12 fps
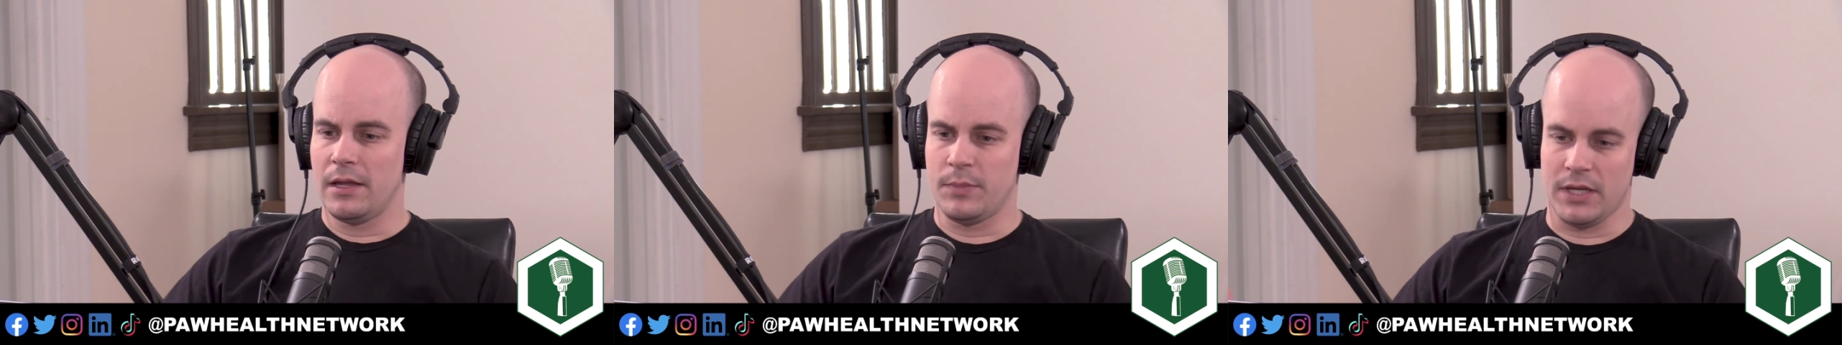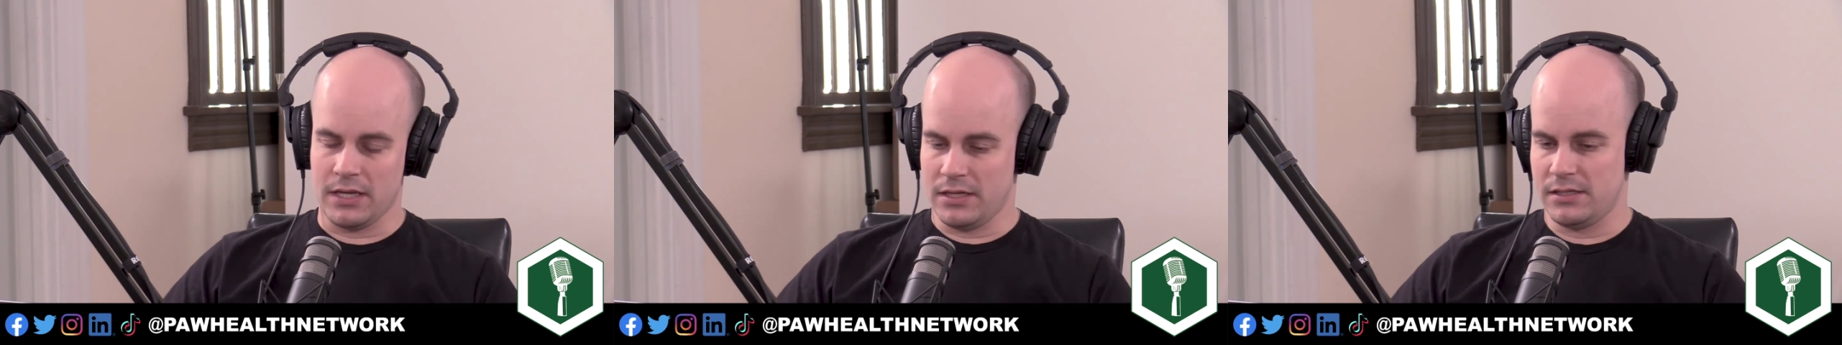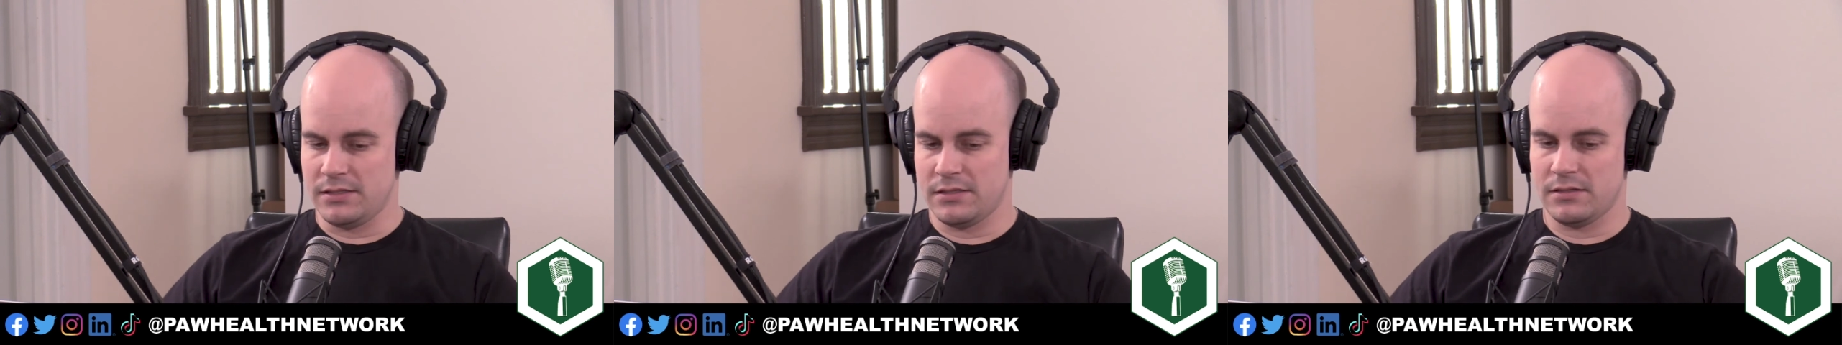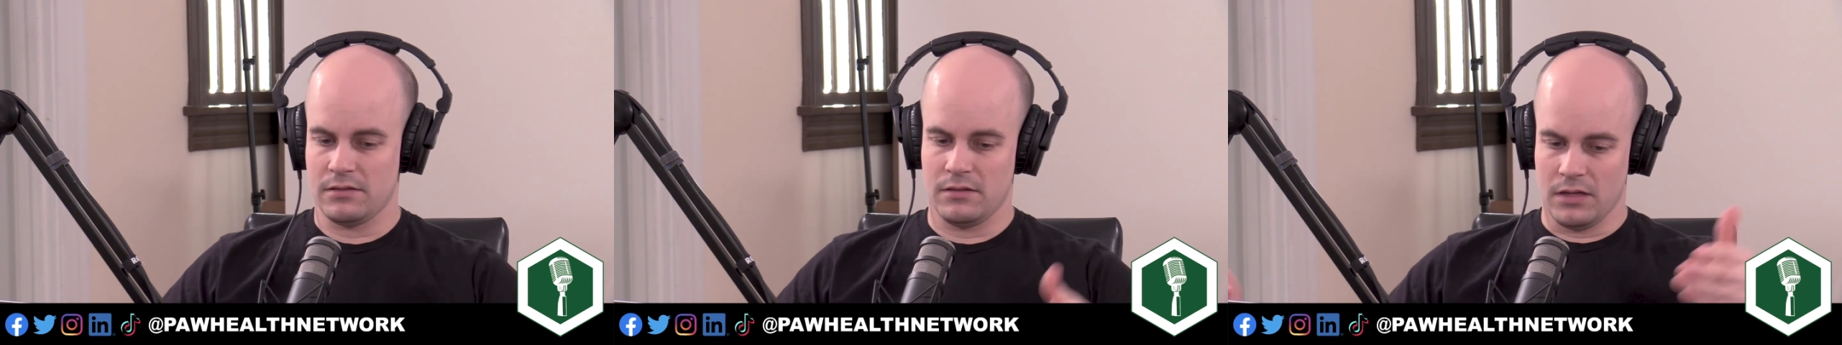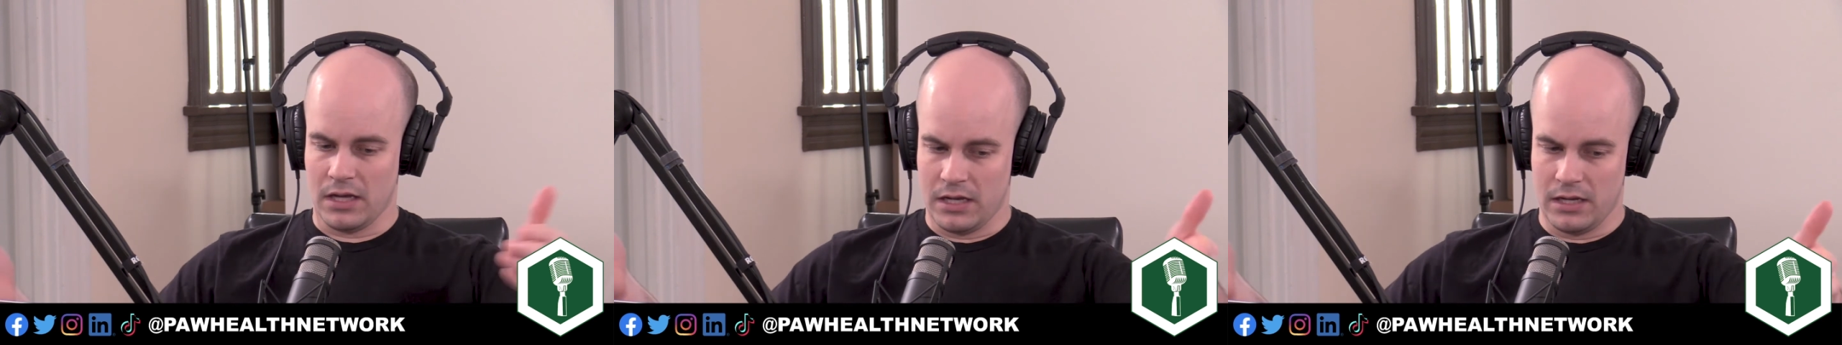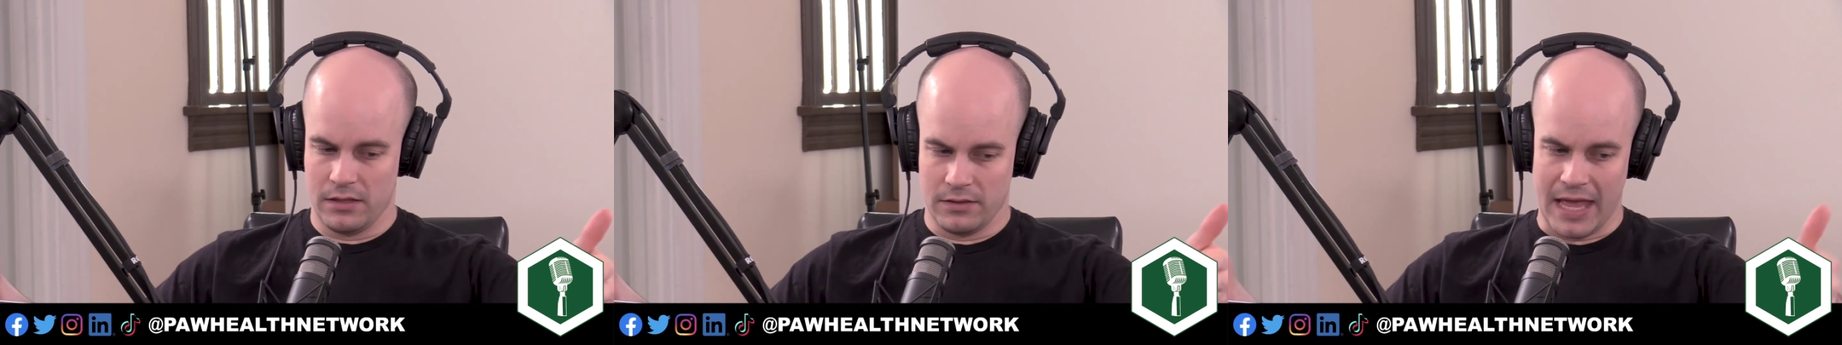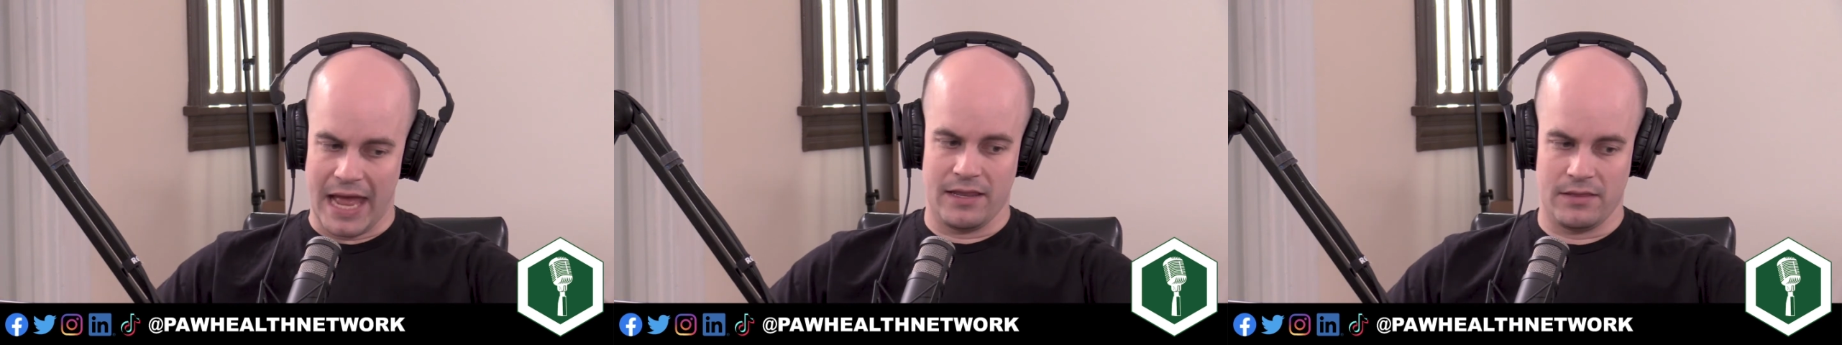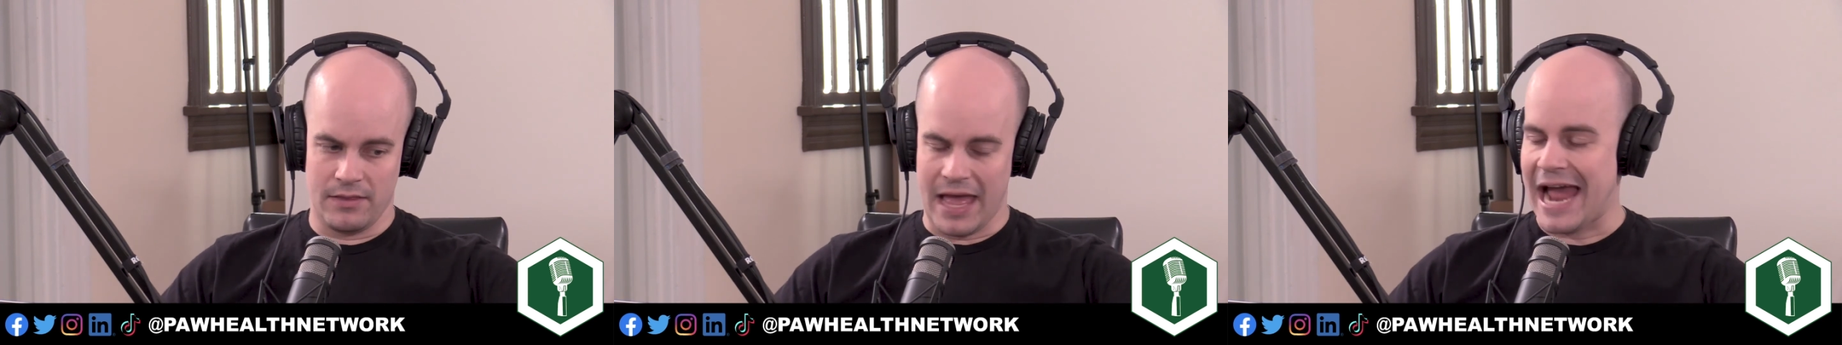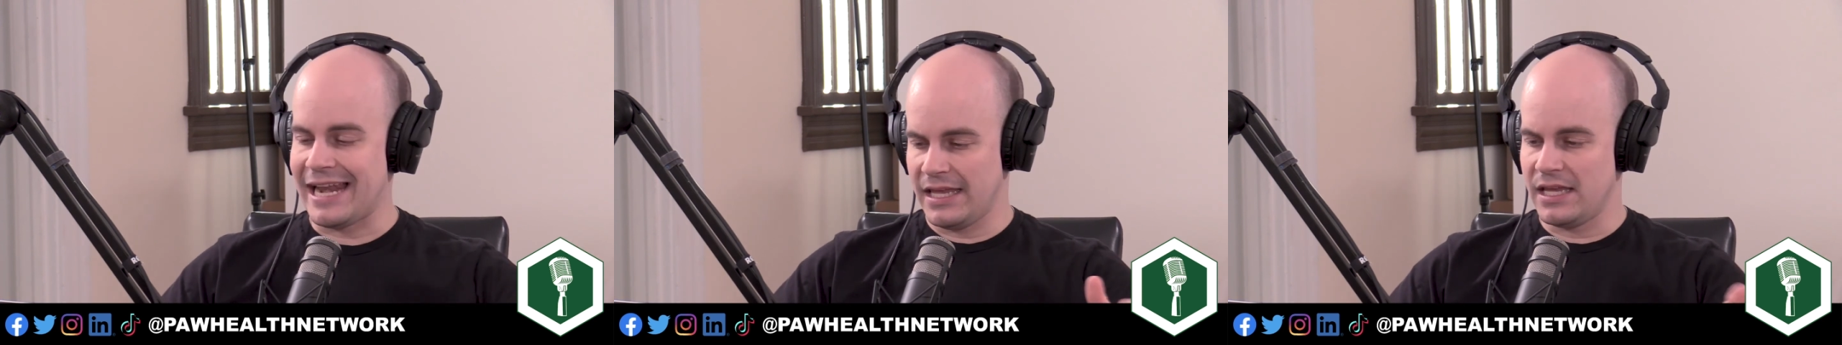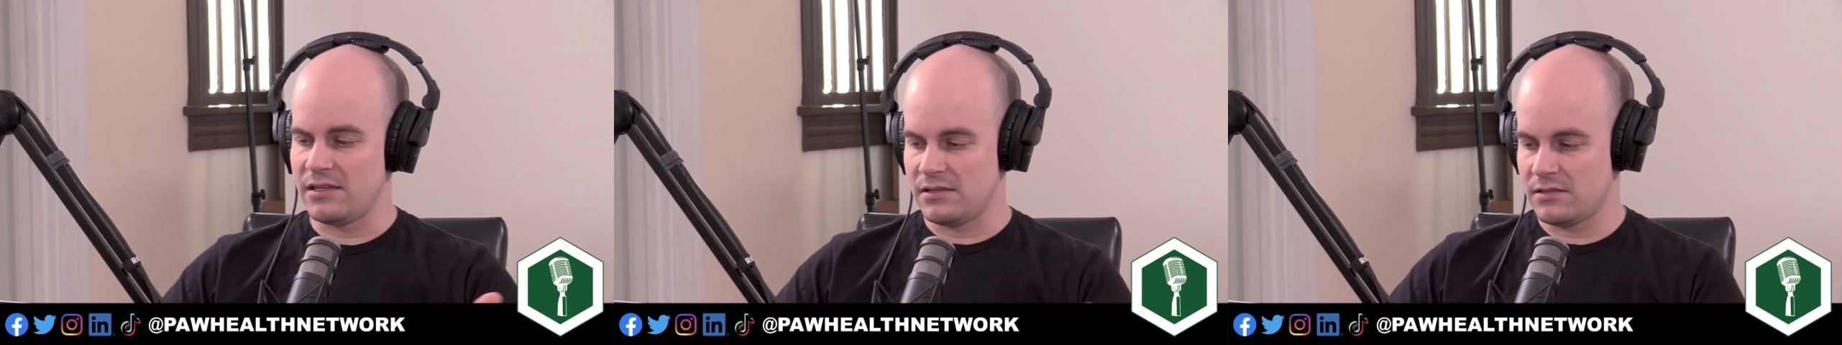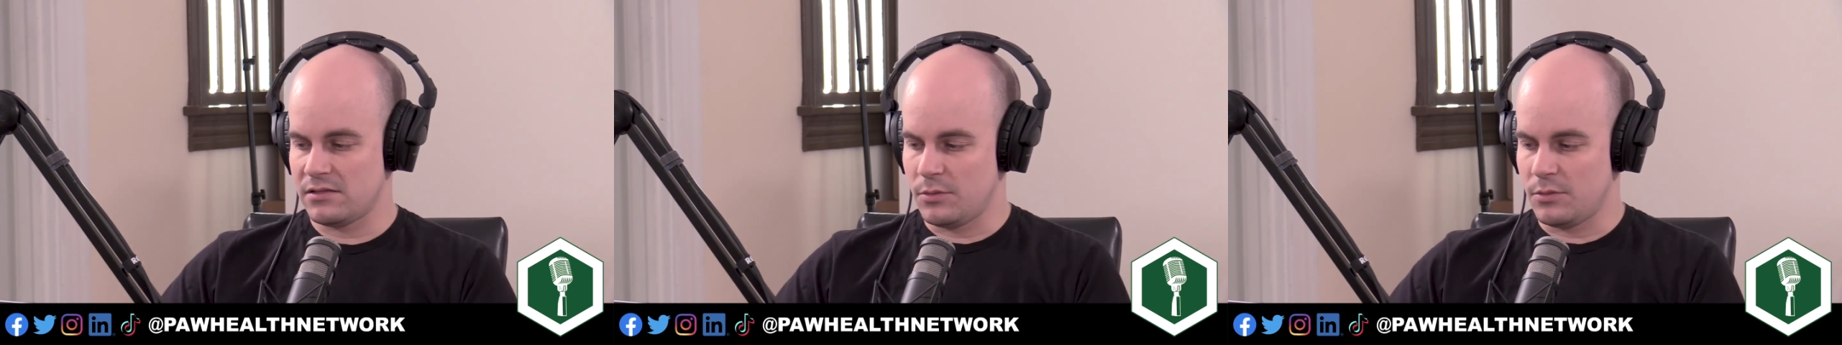because that is,